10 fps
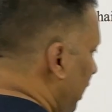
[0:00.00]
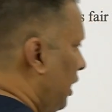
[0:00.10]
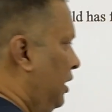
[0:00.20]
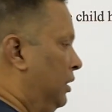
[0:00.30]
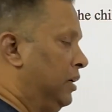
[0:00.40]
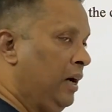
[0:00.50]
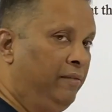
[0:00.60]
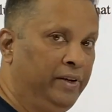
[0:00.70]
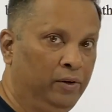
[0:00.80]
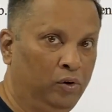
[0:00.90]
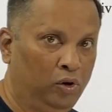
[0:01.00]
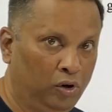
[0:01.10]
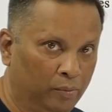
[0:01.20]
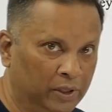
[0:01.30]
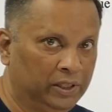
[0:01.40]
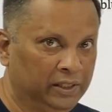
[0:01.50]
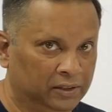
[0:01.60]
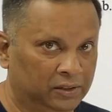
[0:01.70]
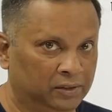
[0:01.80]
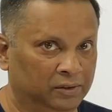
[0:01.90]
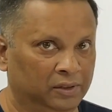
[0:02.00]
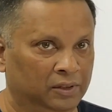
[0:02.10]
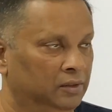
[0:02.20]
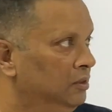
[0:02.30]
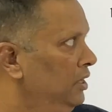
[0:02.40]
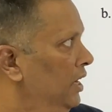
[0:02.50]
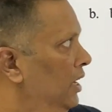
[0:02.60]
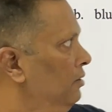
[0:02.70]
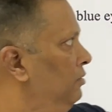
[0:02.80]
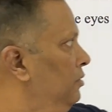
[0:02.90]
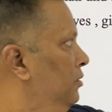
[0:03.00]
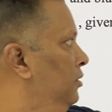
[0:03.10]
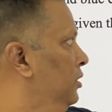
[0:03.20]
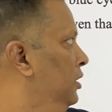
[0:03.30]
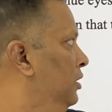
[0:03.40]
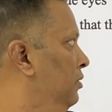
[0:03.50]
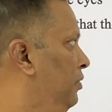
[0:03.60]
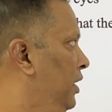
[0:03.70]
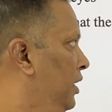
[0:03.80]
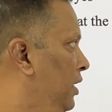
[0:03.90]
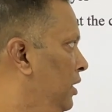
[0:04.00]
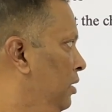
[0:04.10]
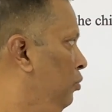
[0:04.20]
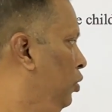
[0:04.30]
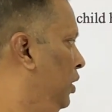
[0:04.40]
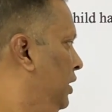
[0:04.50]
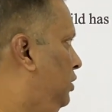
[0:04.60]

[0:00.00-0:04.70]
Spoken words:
are having common things. They have fair hair and blue eyes.